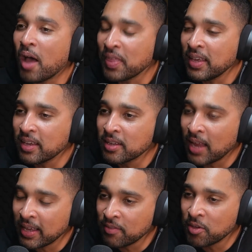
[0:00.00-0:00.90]
I think it can
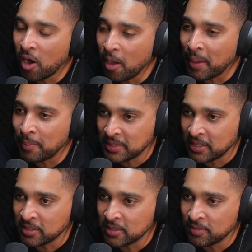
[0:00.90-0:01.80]
like give you heart palpitations.